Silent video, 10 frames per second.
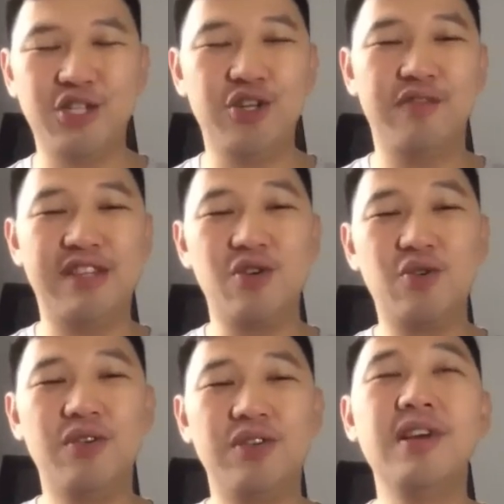of its
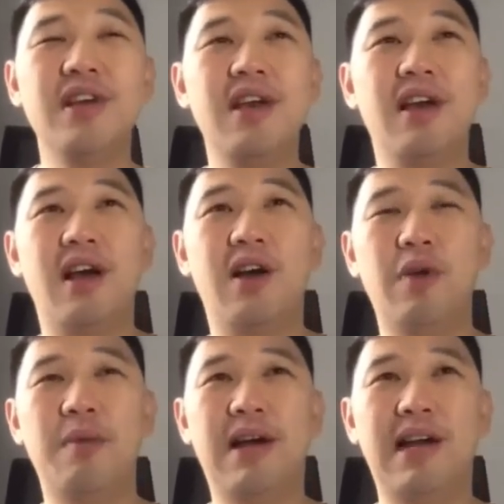own,
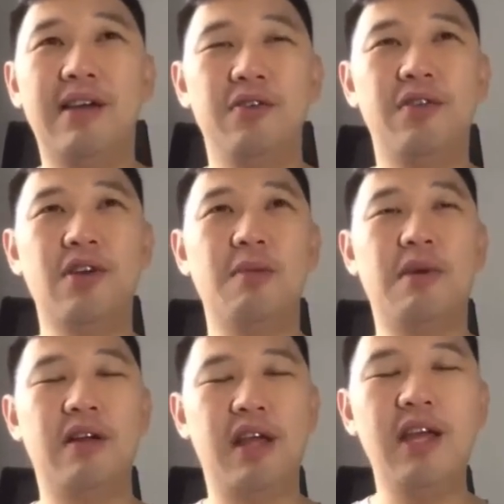whereby you talk
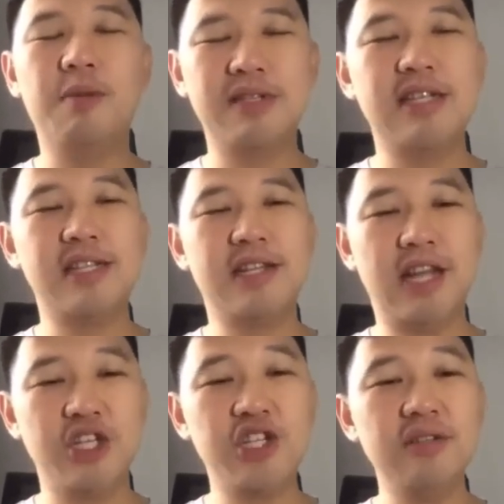about the person's
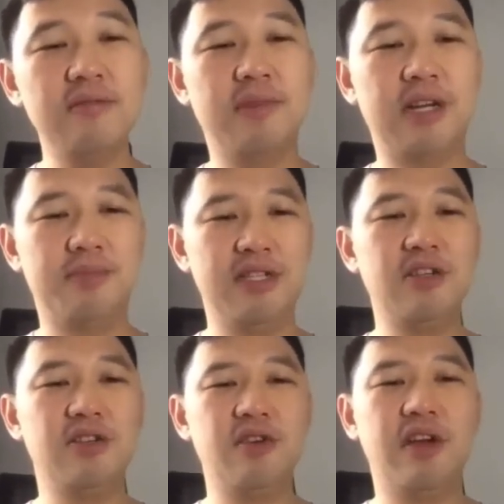intention, but the person
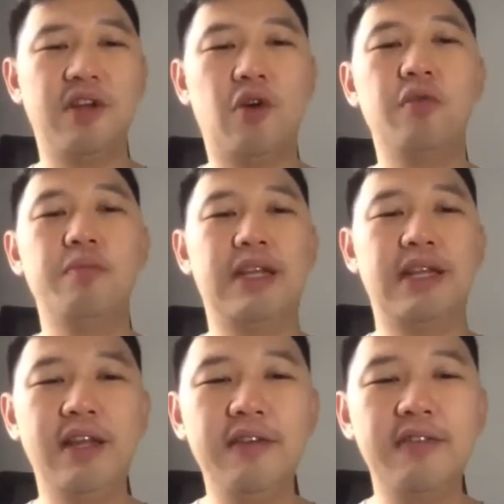also have their own
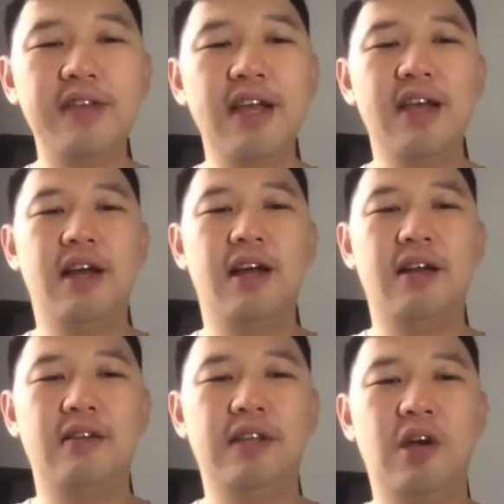beliefs,
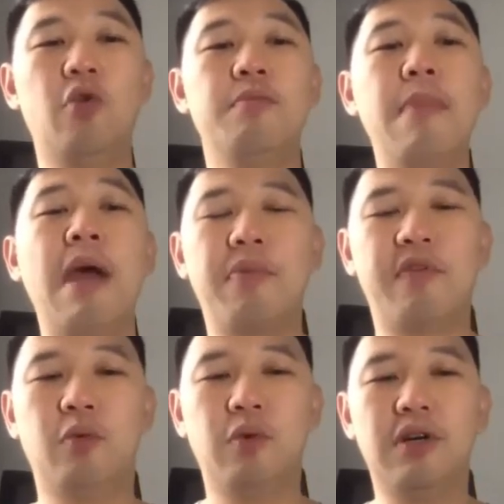their own map of
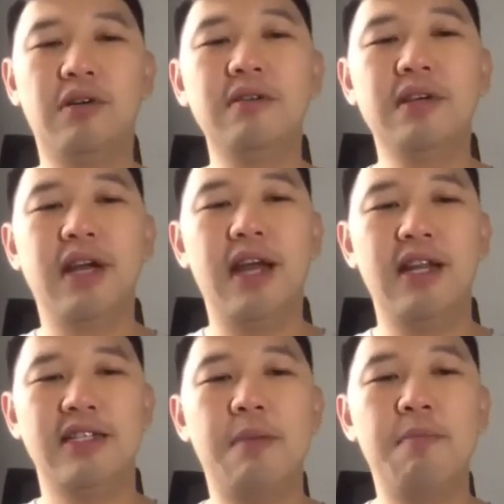the world, and
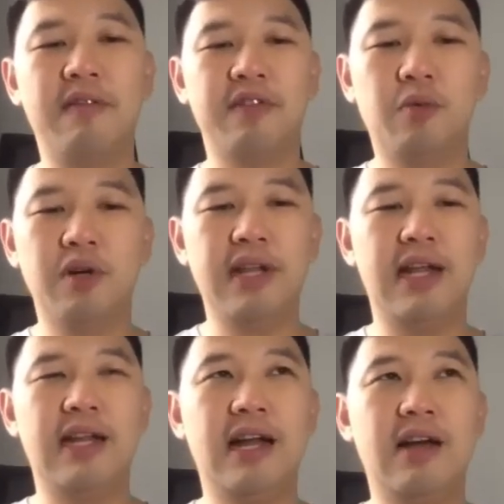it's that map of the world that
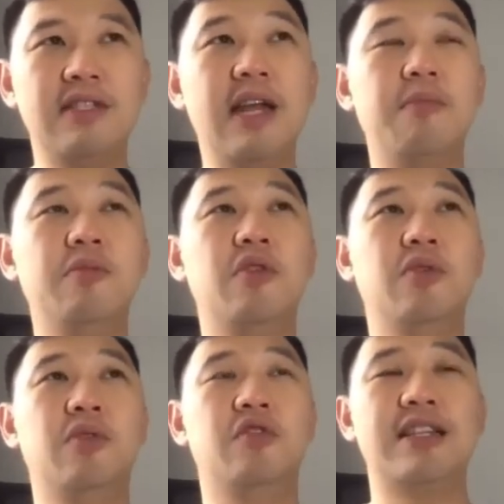allows them
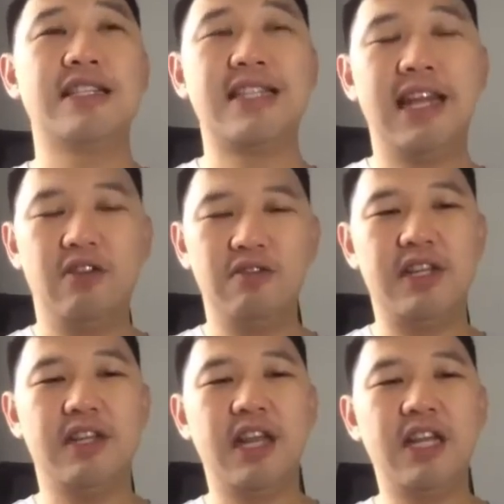to translate those
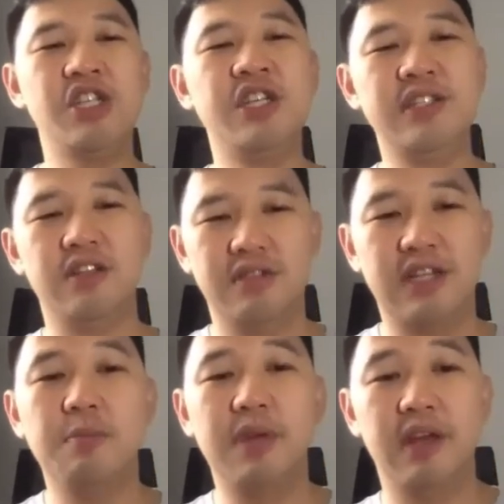intentions into
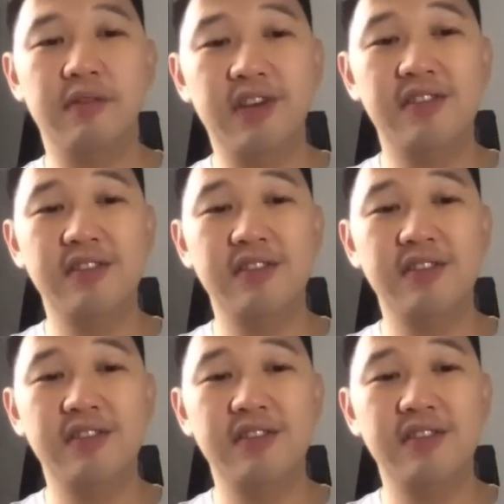certain behaviors.